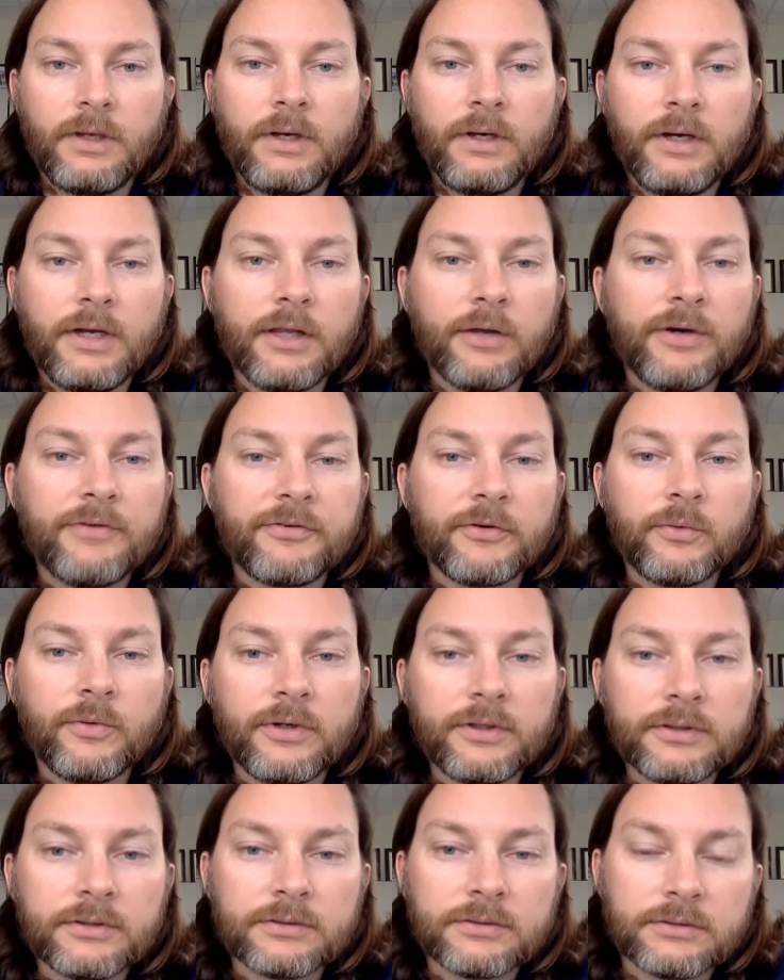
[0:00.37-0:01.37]
Hello,
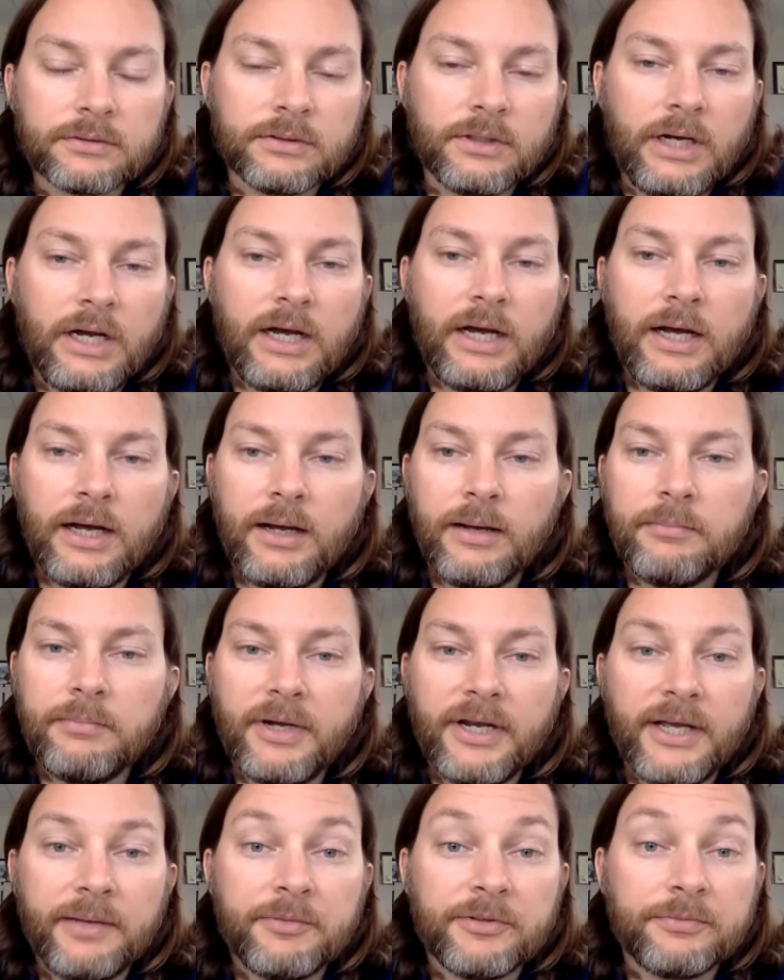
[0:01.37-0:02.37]
everyone.
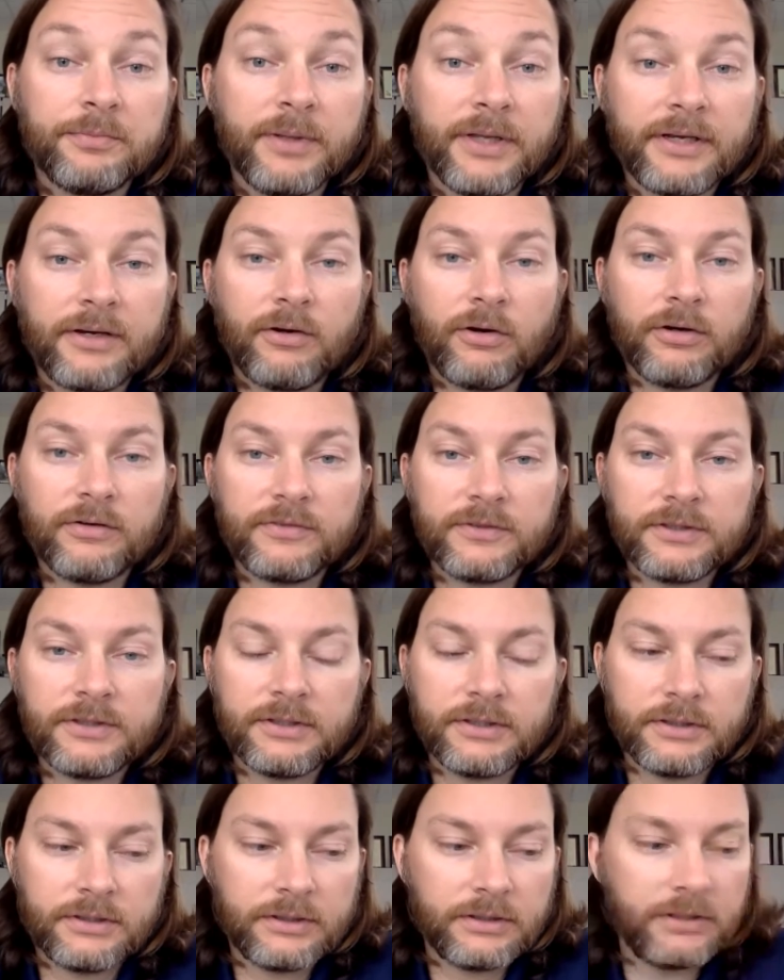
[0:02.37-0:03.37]
My name is Blake
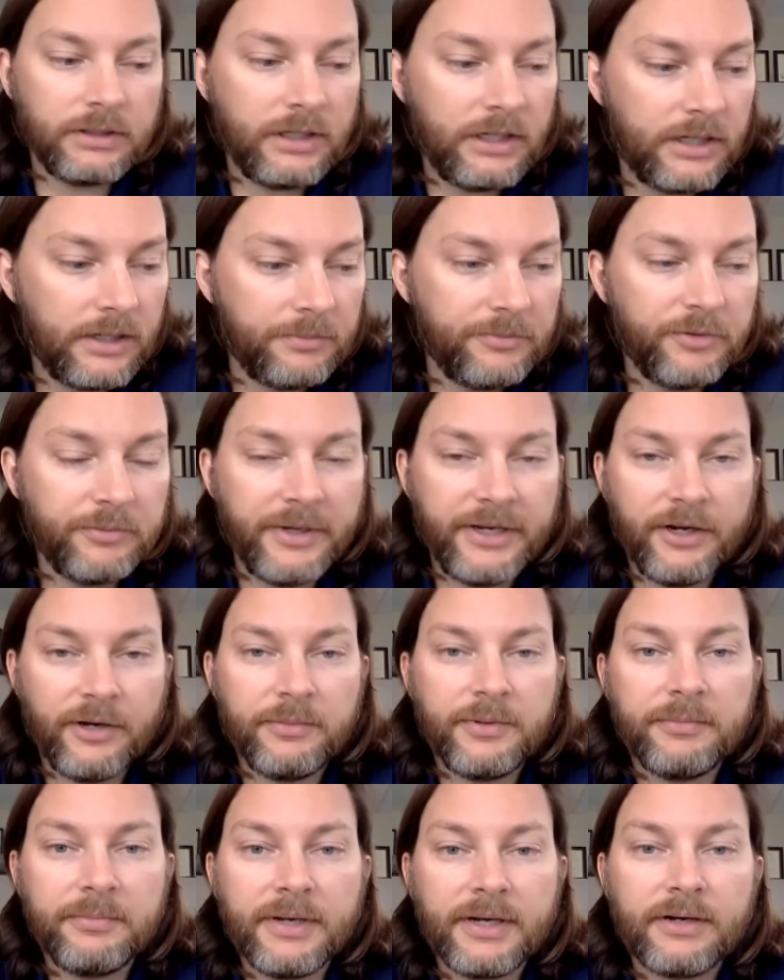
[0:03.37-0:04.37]
Harvard. You may know
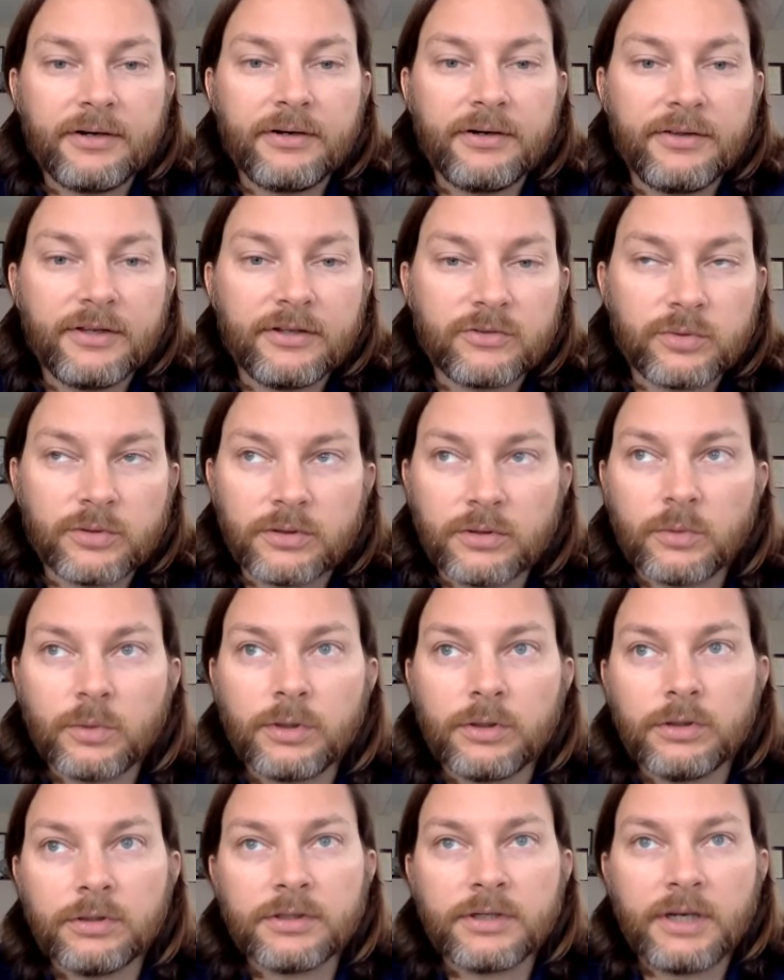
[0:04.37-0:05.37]
me better in the Twitter
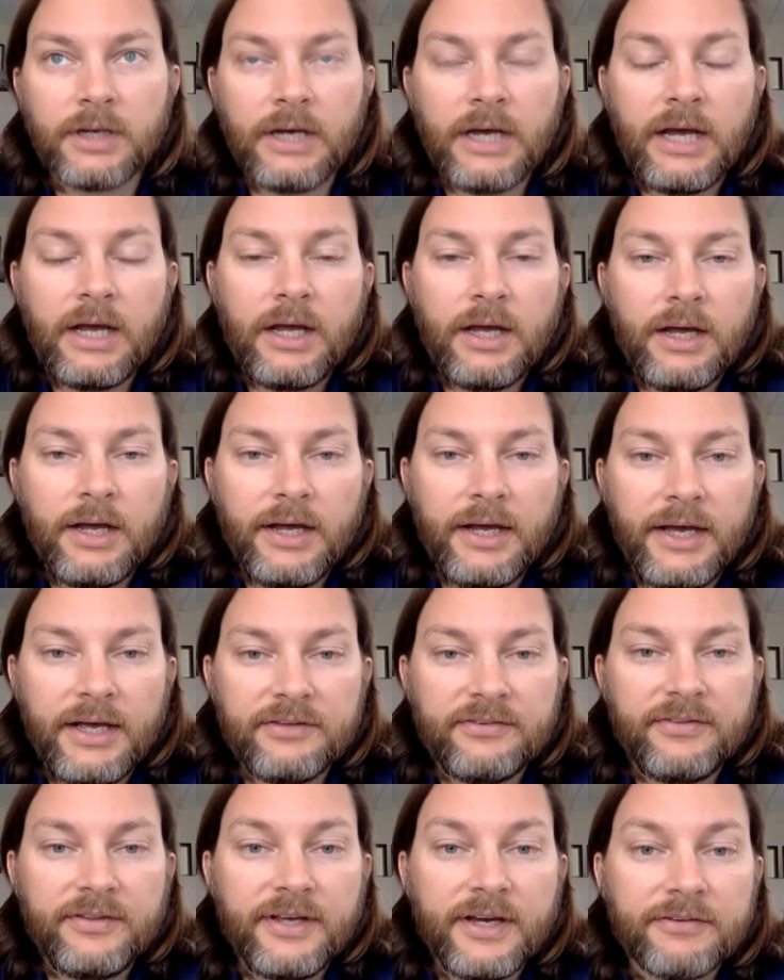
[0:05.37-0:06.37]
world
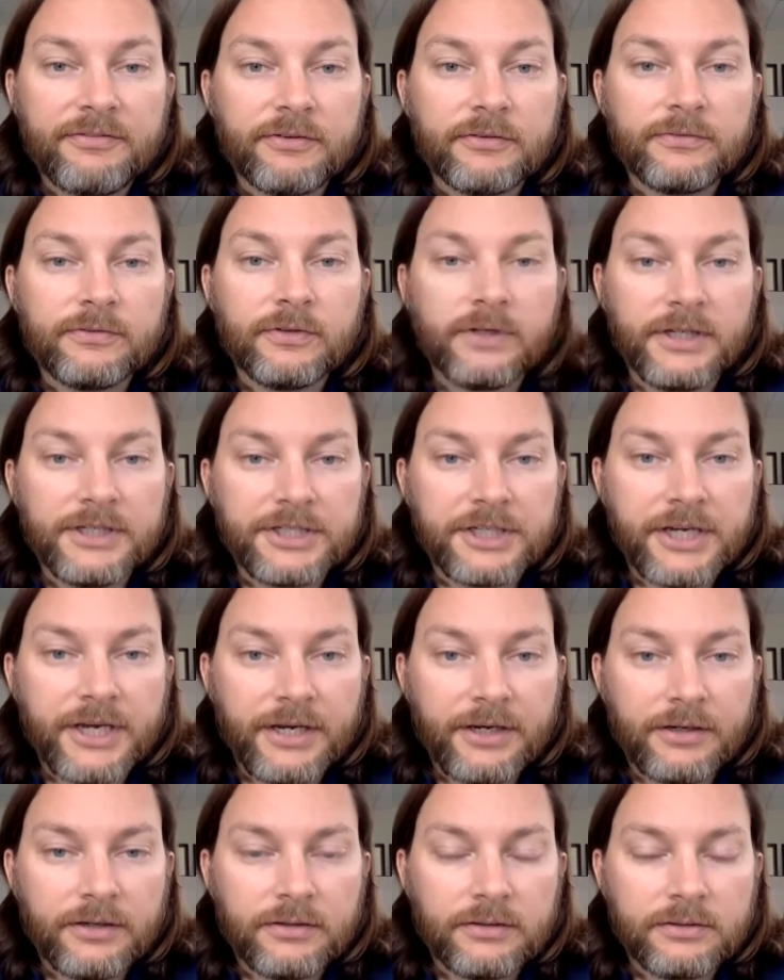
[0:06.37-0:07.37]
as the Effortful
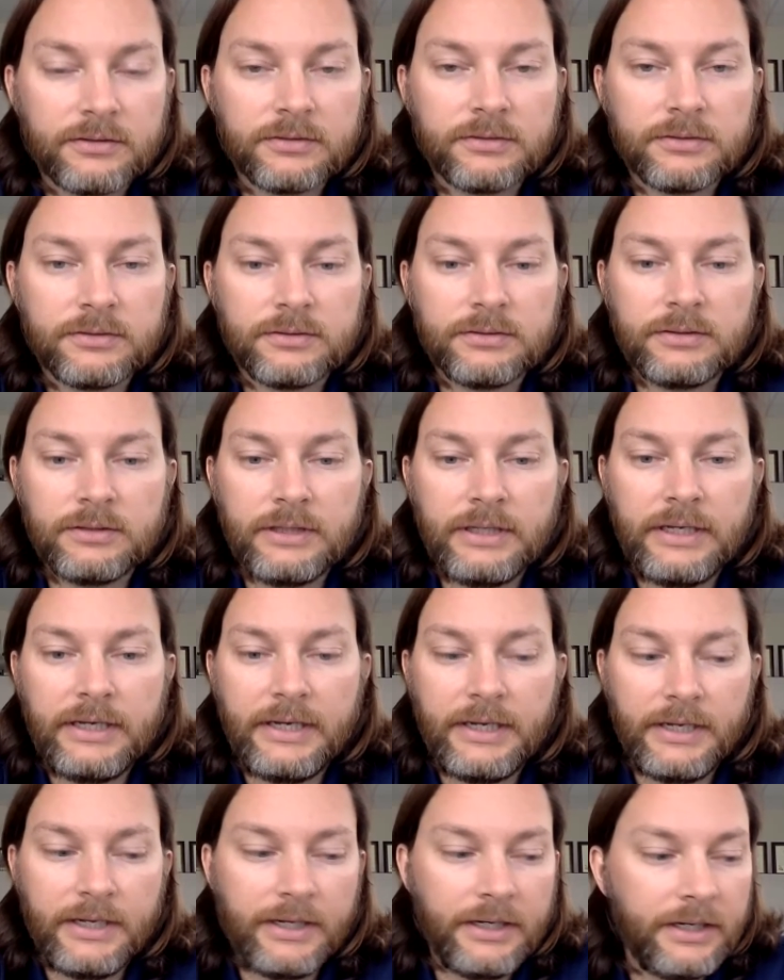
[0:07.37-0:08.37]
Educator.
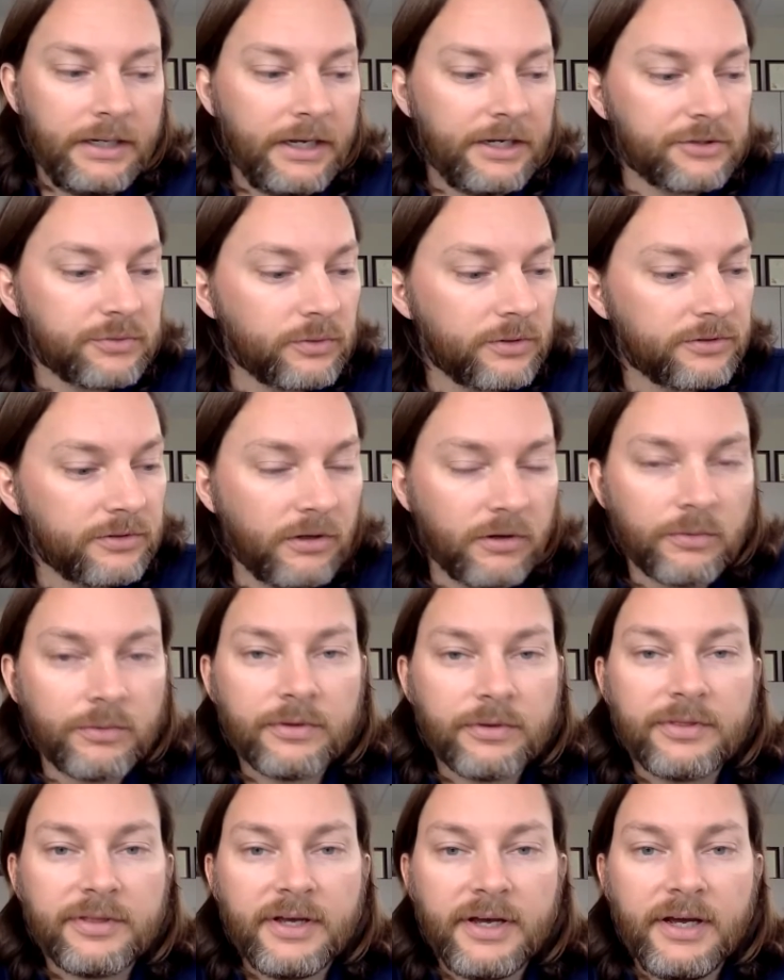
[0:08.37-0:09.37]
And I just want to talk
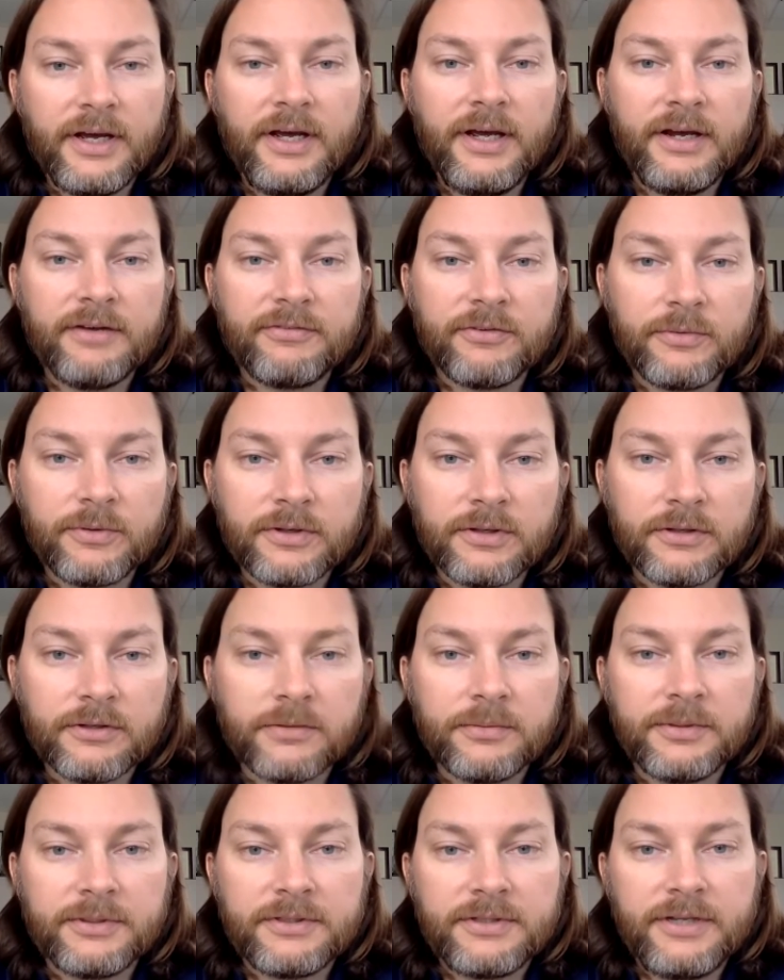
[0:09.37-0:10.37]
with everyone a little
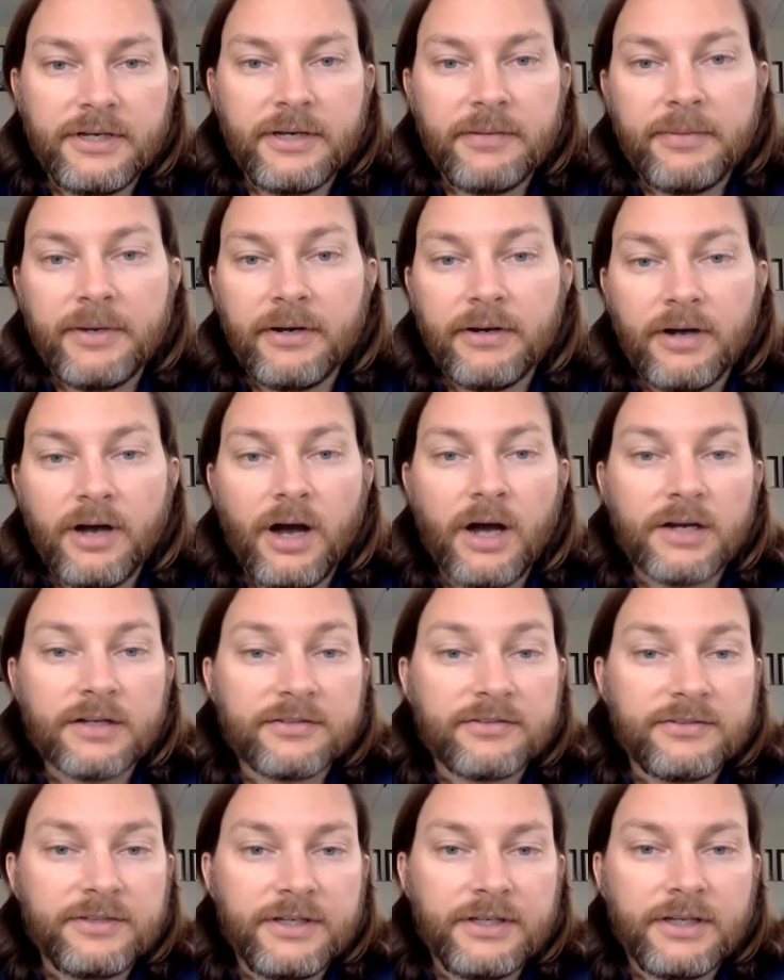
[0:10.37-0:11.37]
bit today about
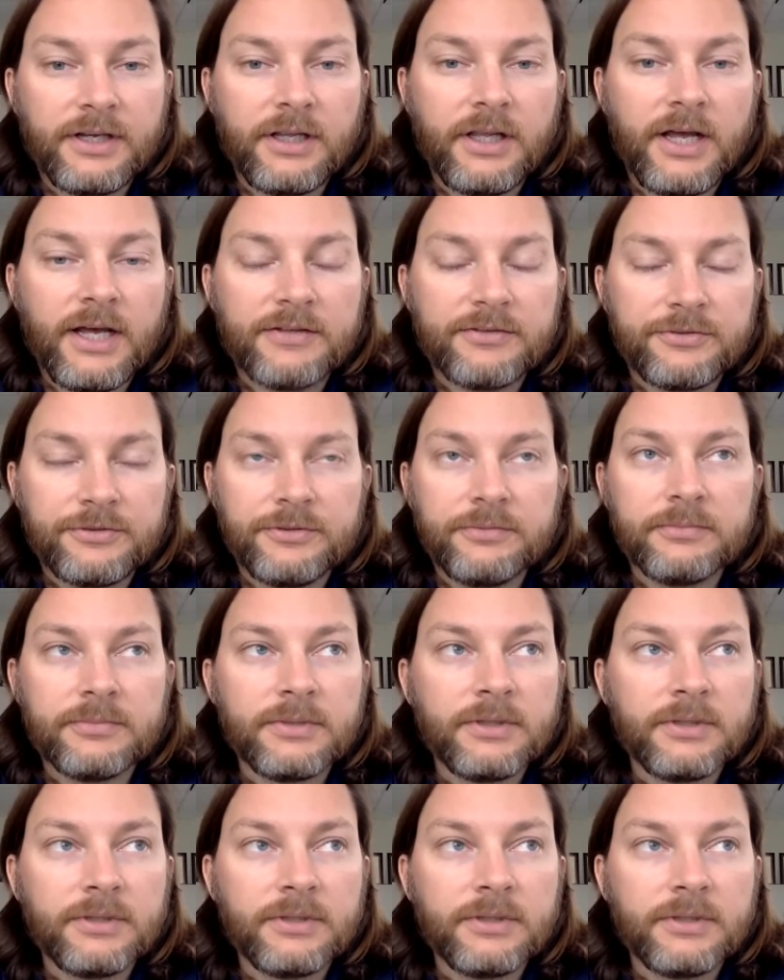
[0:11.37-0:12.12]
honesty in the classroom.